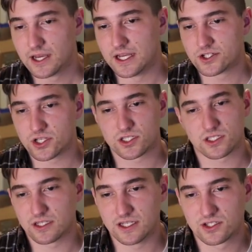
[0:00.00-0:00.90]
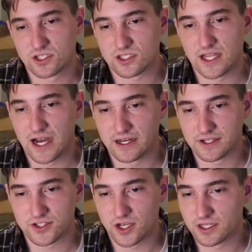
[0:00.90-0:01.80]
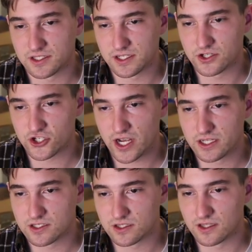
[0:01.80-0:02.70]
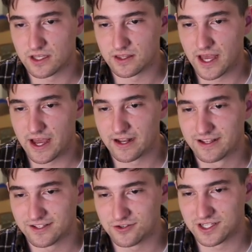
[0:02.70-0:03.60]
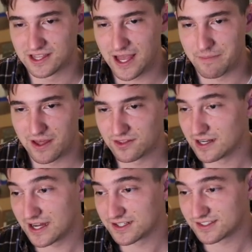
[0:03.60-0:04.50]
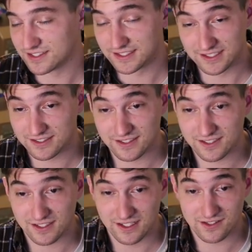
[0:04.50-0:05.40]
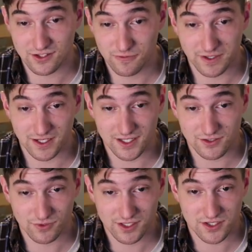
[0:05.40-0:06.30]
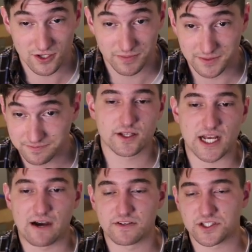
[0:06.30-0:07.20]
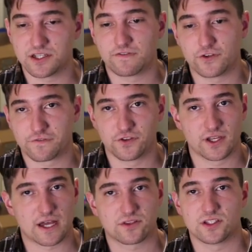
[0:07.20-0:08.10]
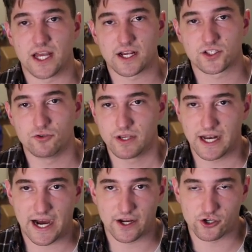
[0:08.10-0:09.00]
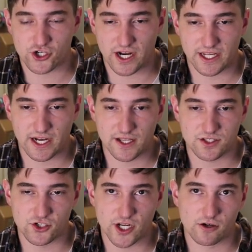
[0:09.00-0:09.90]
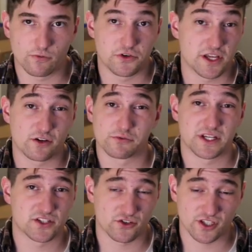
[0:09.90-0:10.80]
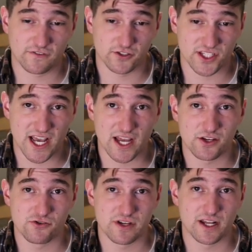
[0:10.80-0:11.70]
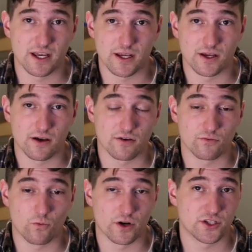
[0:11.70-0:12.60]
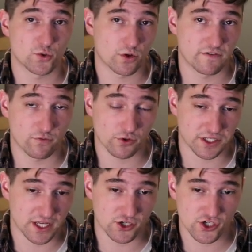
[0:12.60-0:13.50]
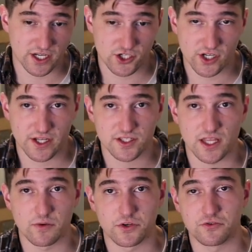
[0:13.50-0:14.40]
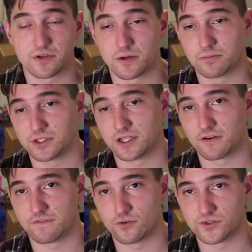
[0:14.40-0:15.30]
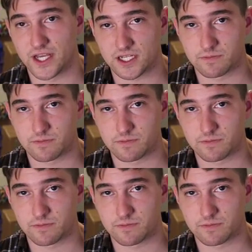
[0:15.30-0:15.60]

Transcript: It's just not exciting to get shinies in that using that method, honestly. It's stupid. It's really stupid. Because obviously if you're filling out the decks, you get higher shiny odds in general. When you get a research level 10, you get a 1 in 2048 shiny chance. And then when you complete a full dex